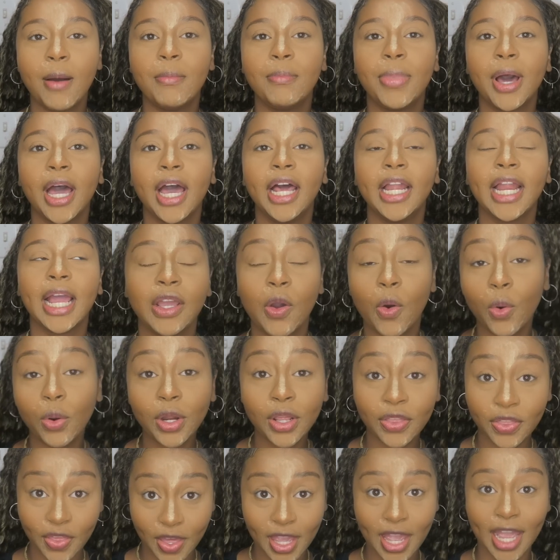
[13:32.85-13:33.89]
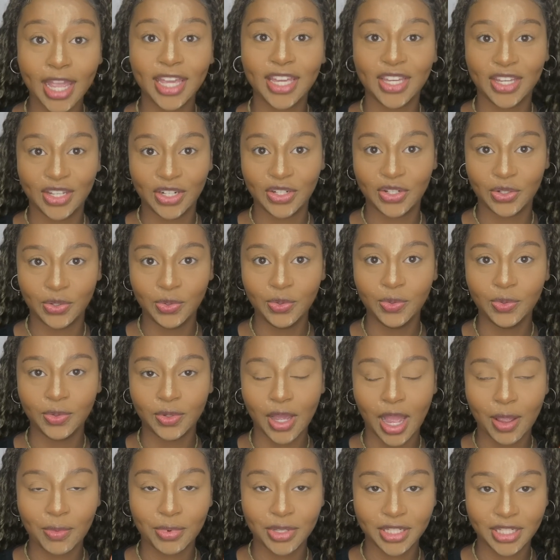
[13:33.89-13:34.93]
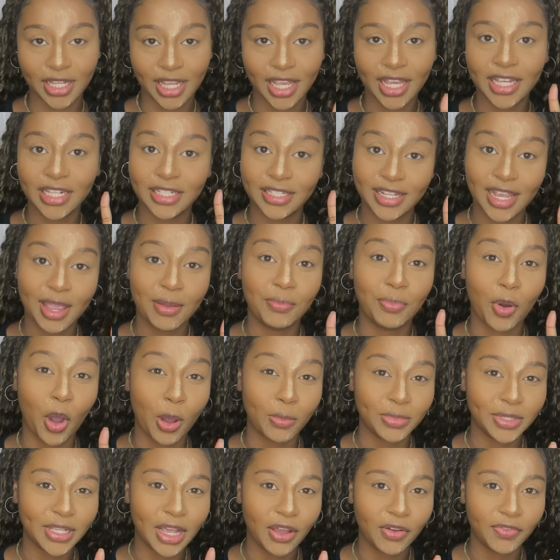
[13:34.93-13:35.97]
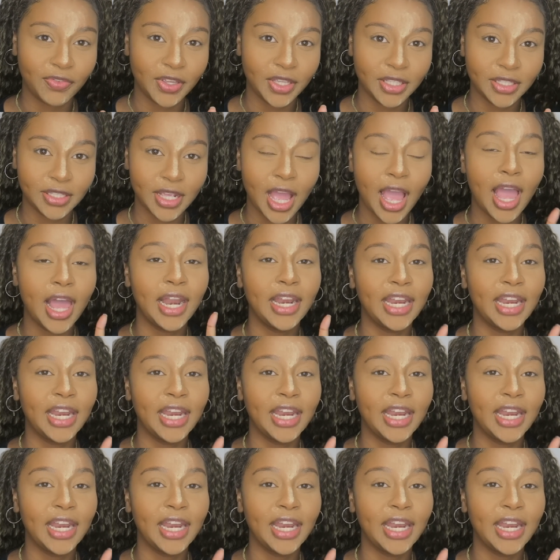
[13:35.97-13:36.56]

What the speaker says: but the only thing I could do, I would say, is take bomb selfies.